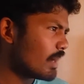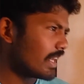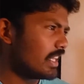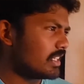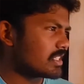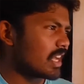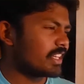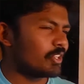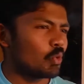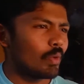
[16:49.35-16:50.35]
But he
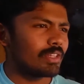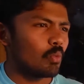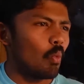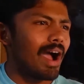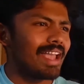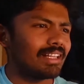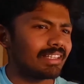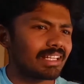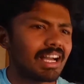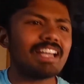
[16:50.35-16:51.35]
decided to do it
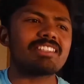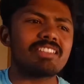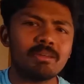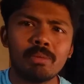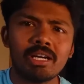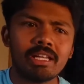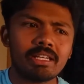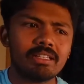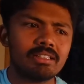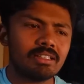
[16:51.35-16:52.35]
while that guy is still
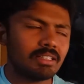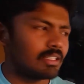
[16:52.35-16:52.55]
burning.